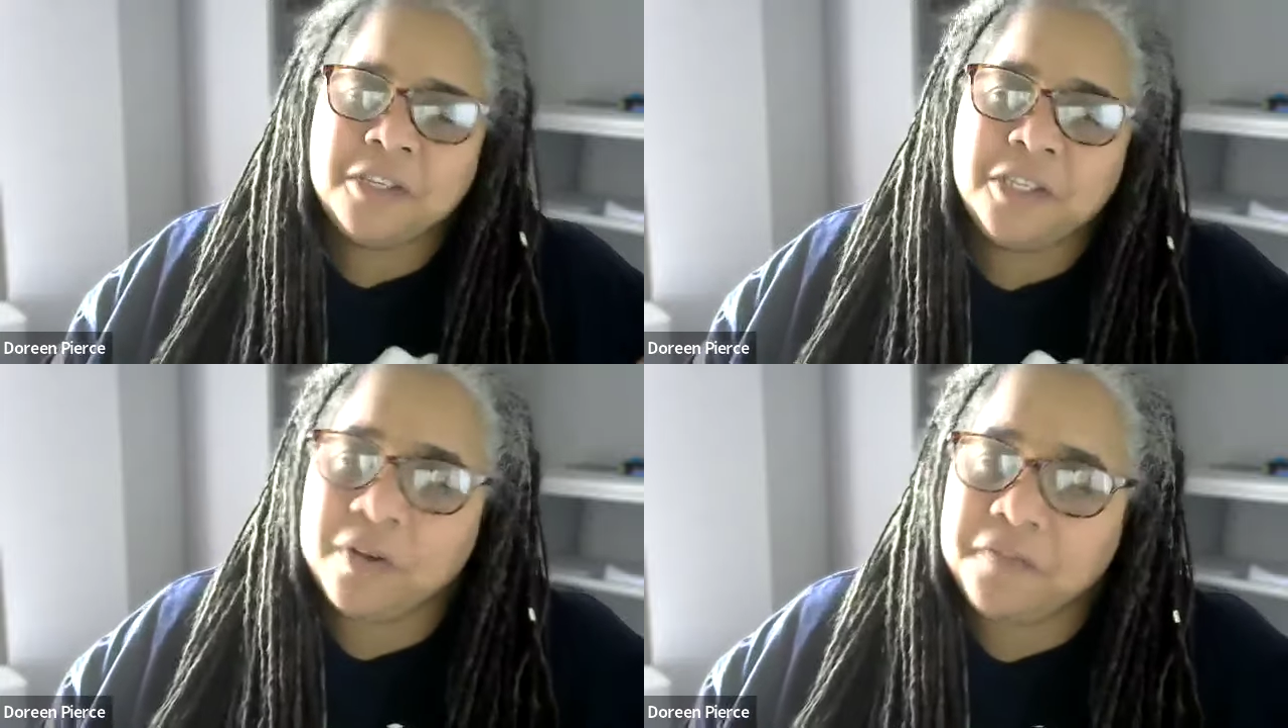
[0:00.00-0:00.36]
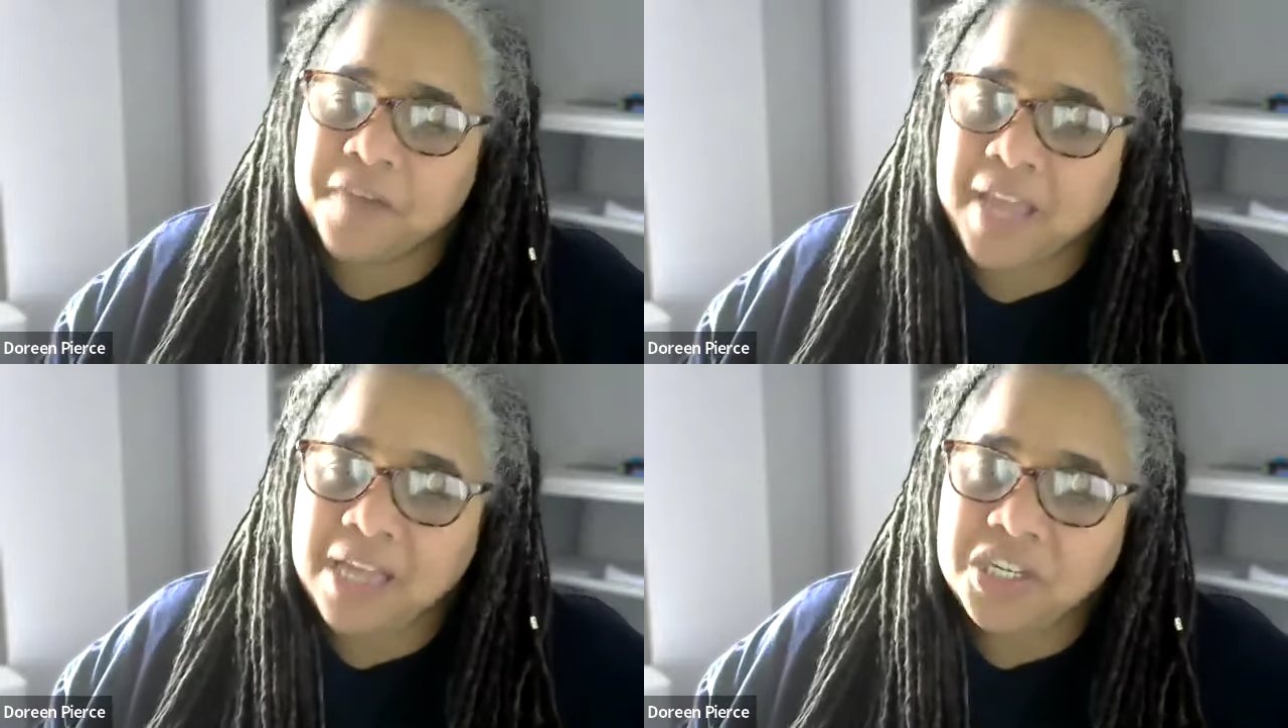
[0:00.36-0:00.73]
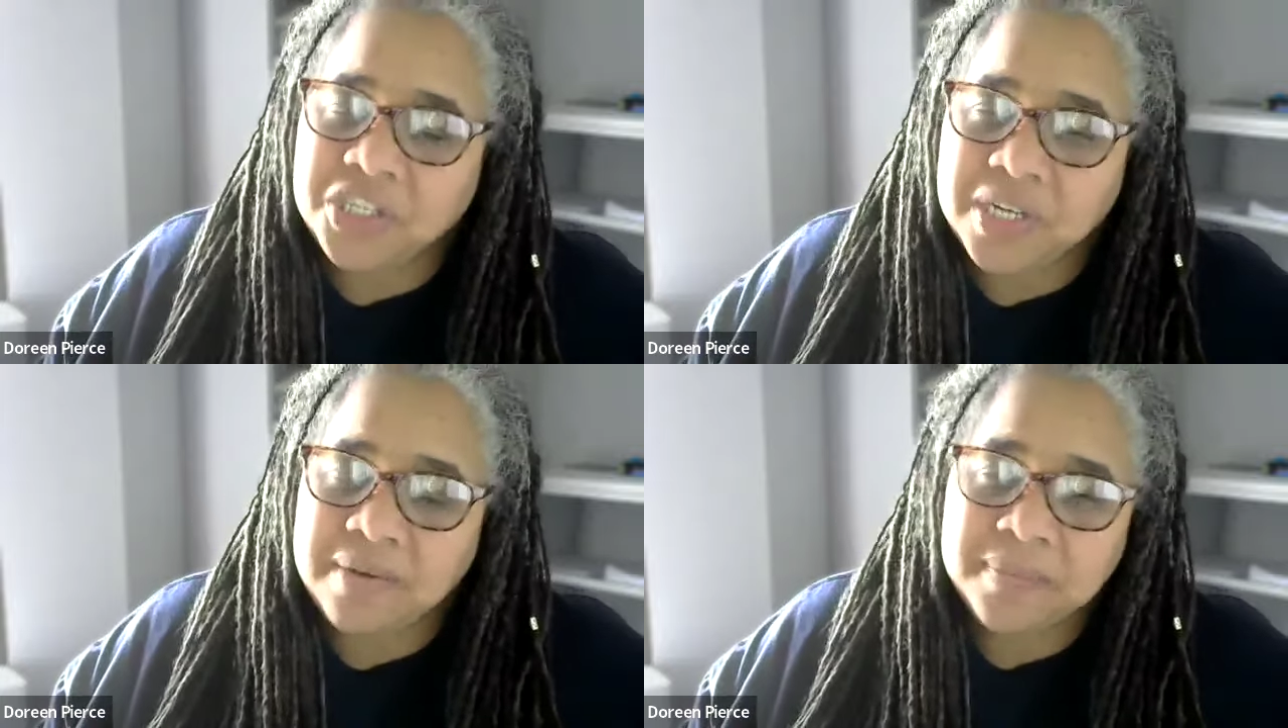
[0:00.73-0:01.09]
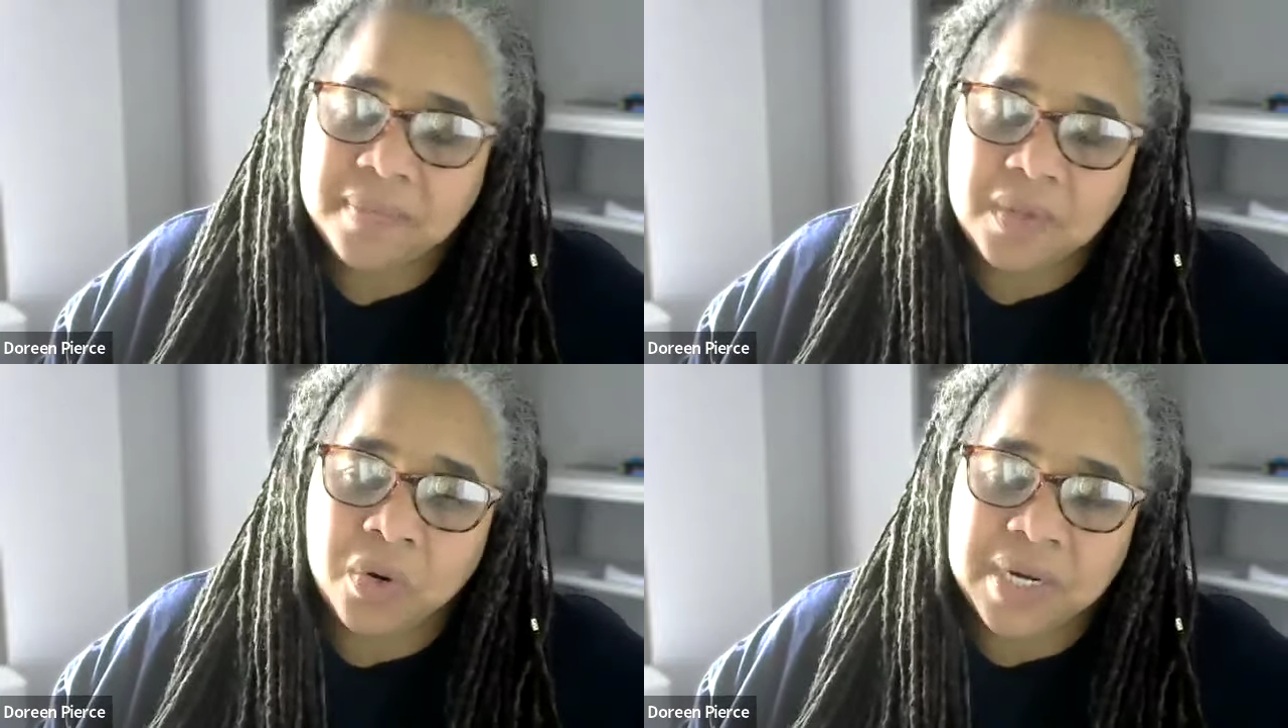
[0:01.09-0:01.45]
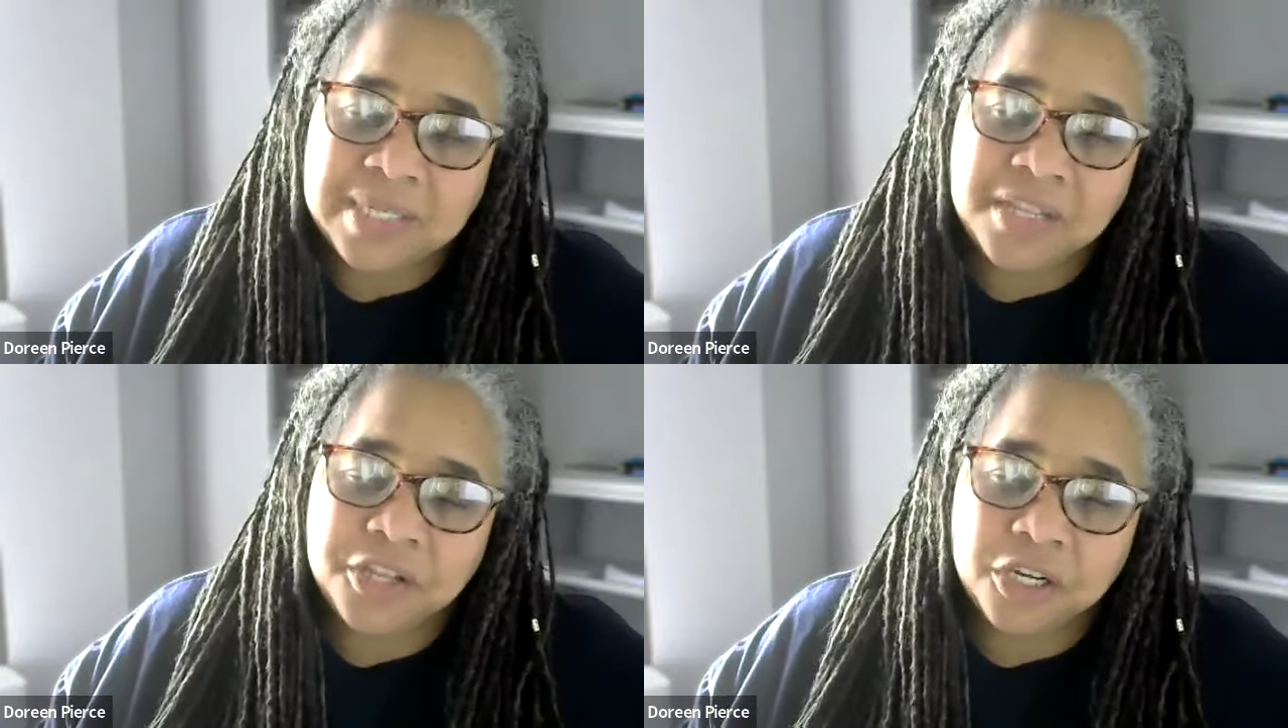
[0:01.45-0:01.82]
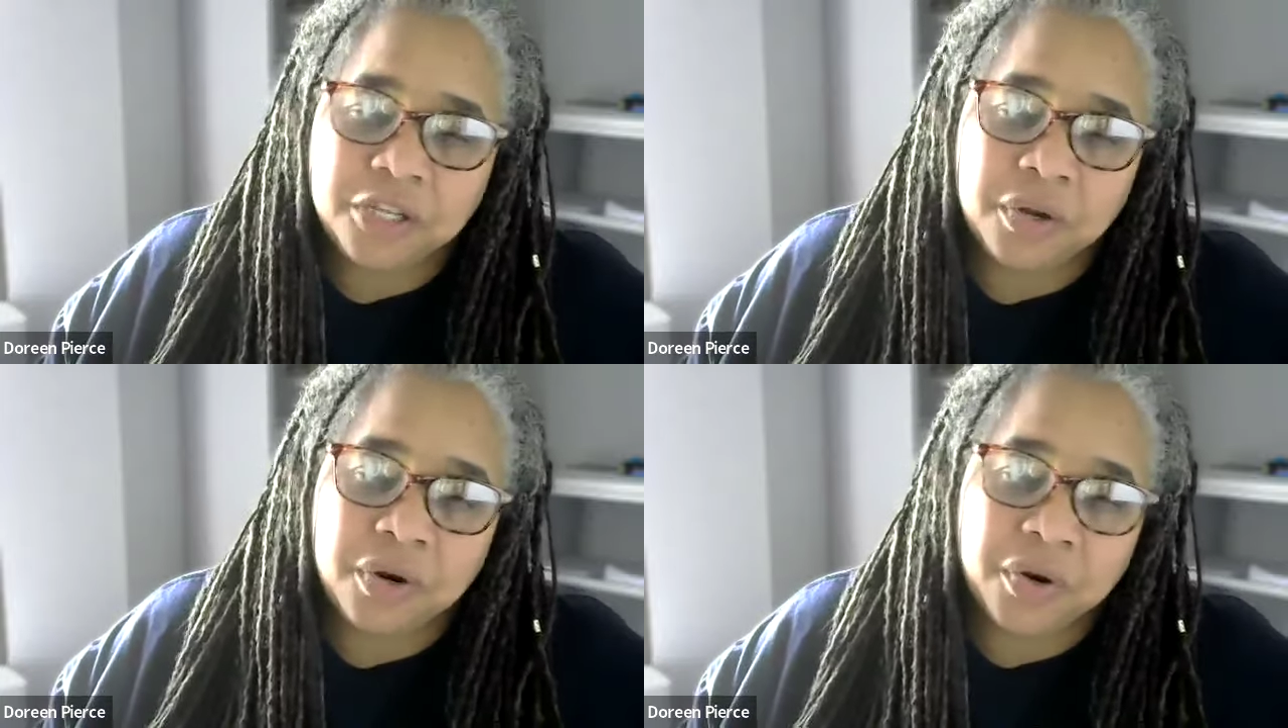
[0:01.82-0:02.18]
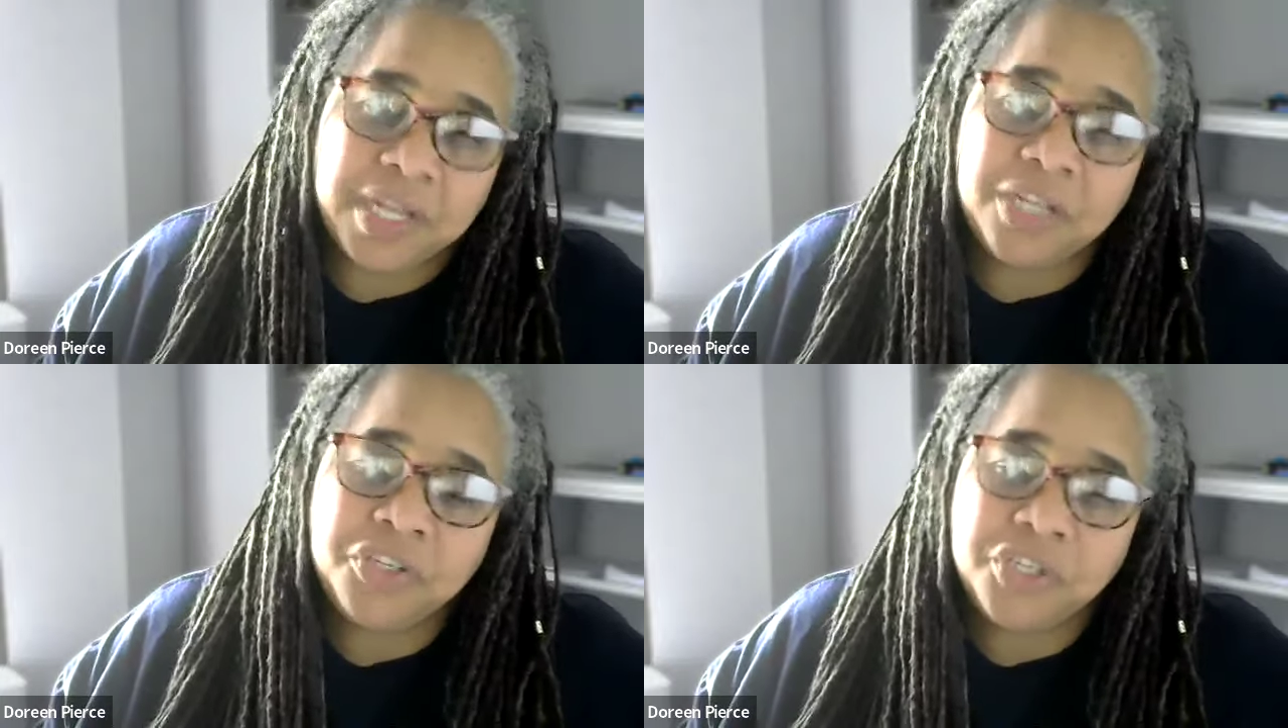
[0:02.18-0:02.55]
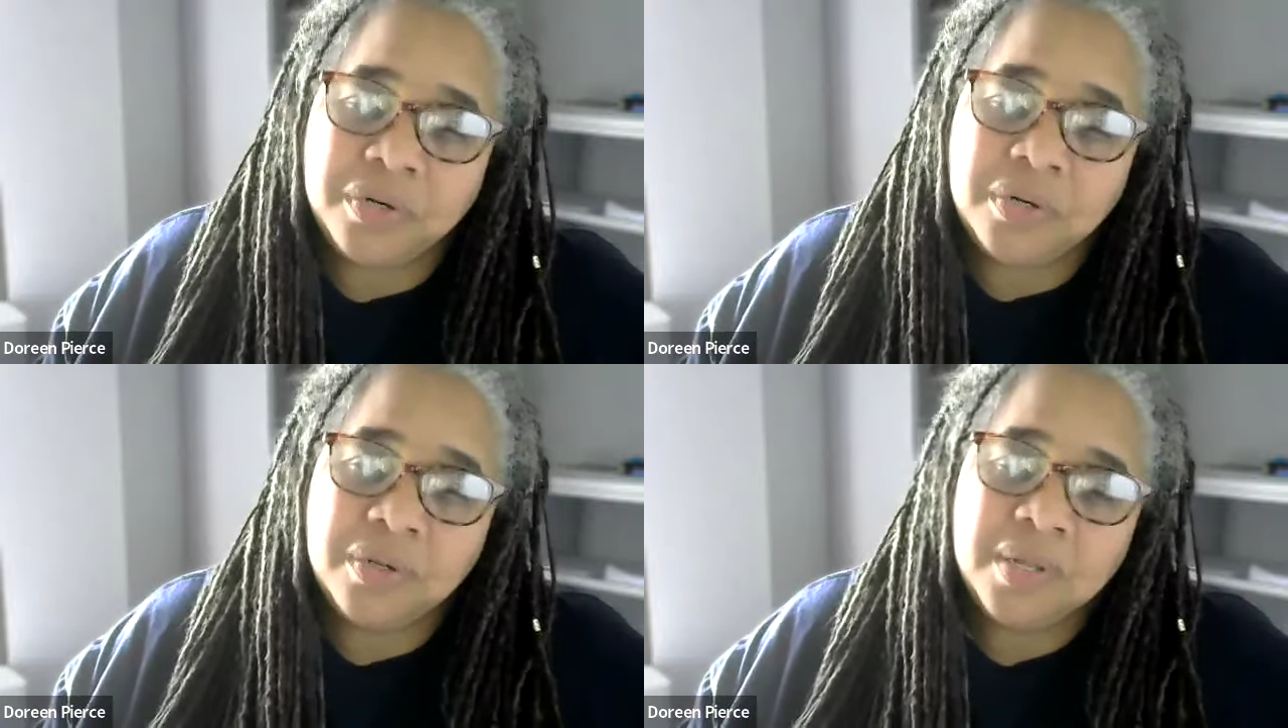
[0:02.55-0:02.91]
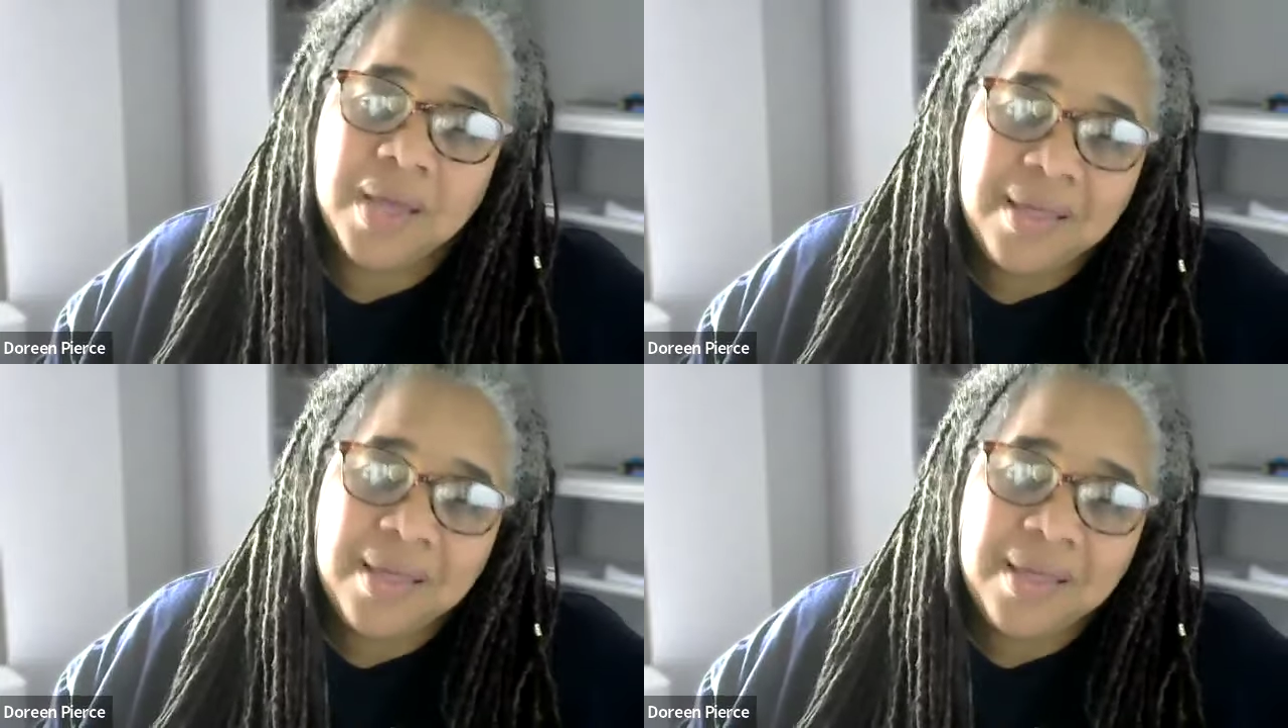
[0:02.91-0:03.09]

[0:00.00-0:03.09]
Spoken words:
certification or is it the credential